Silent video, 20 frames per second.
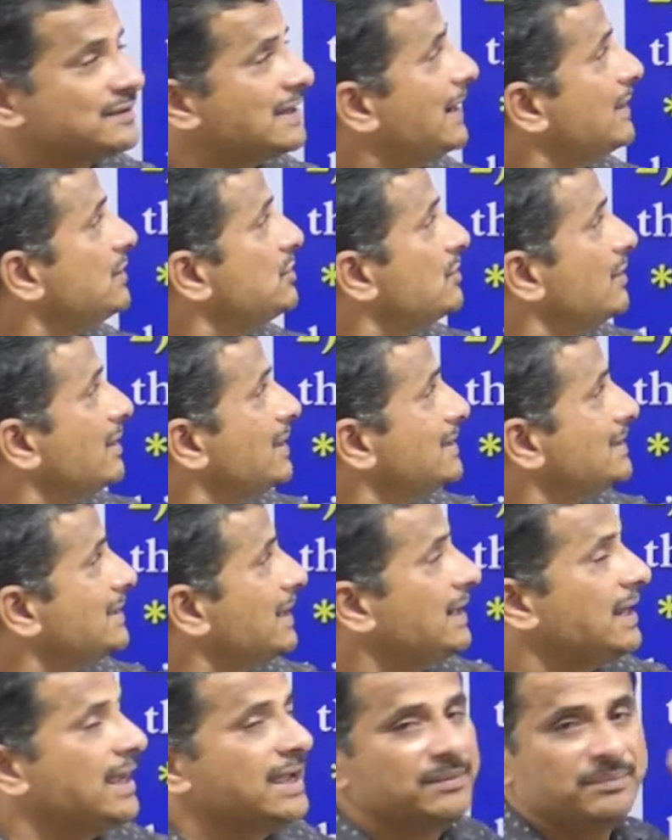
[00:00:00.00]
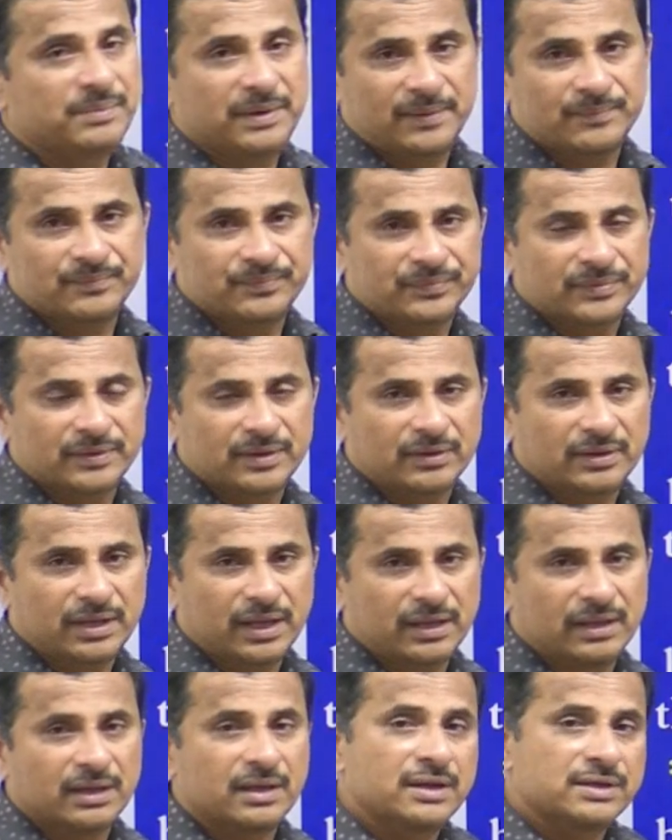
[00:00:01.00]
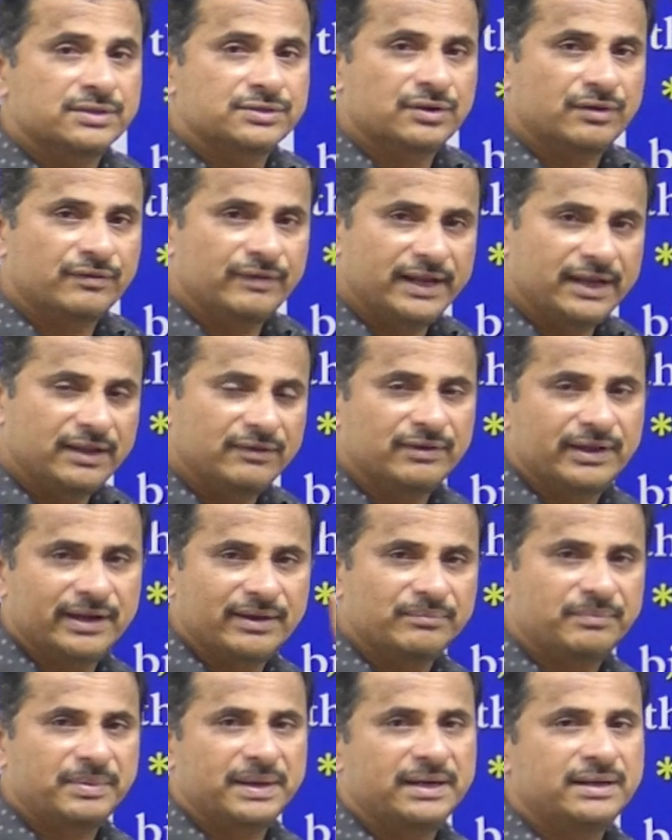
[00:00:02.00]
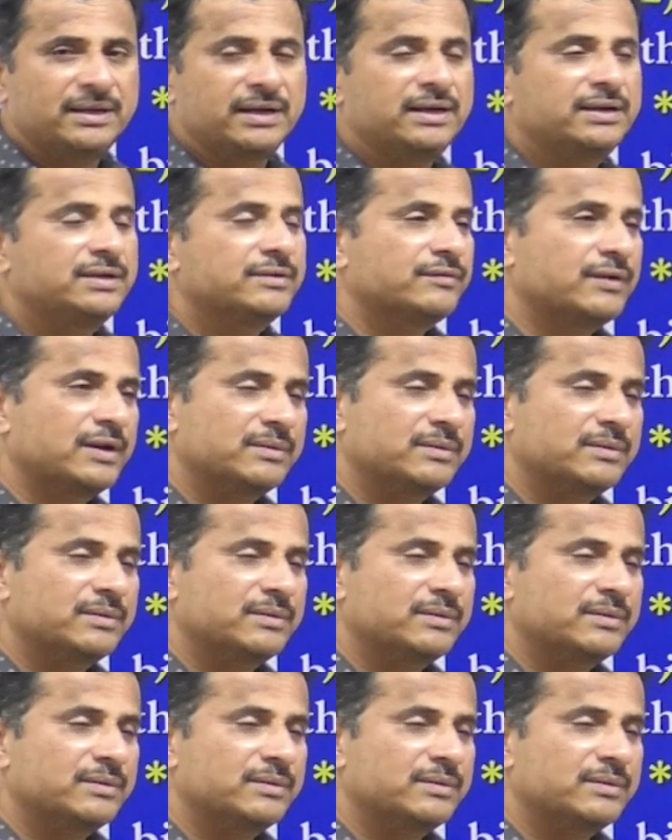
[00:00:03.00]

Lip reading: sanctuaries in AP. Okay, so very important.